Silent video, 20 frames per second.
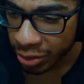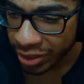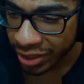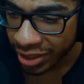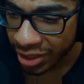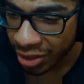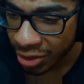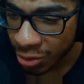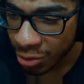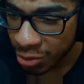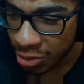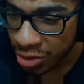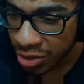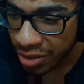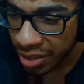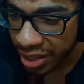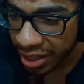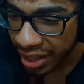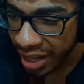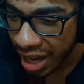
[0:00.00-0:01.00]
Prelude
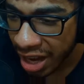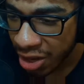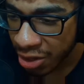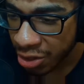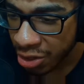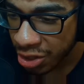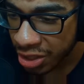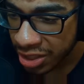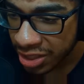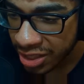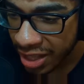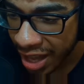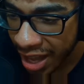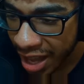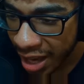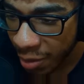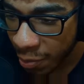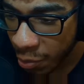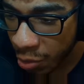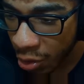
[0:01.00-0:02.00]
to the Counter
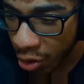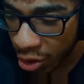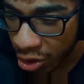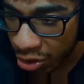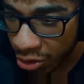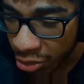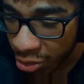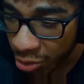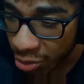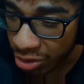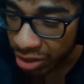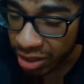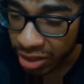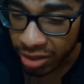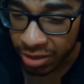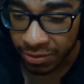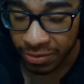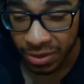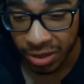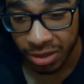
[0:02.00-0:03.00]
Attack Part 3.